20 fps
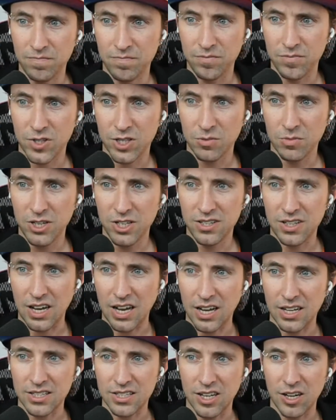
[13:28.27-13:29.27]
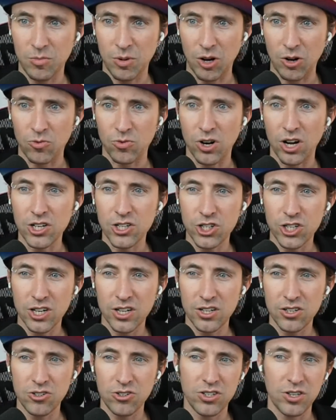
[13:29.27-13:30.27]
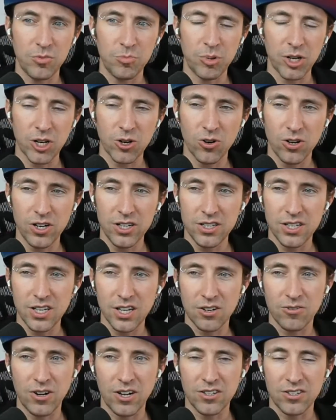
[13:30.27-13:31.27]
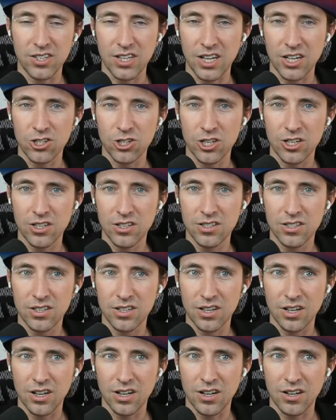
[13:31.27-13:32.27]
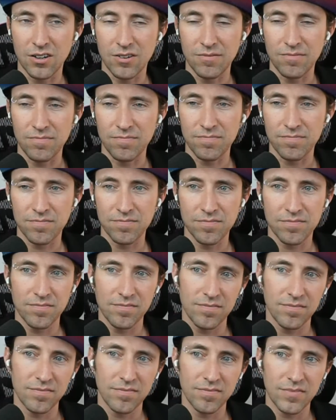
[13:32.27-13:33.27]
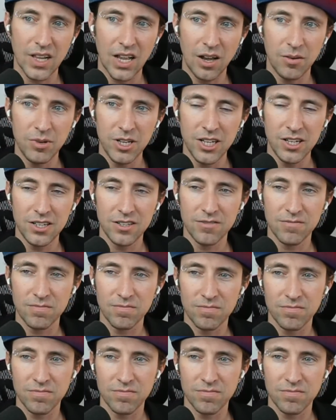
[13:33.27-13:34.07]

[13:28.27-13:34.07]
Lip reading: Somebody's asking about Russia using Bitcoin to get around sanctions. I mean,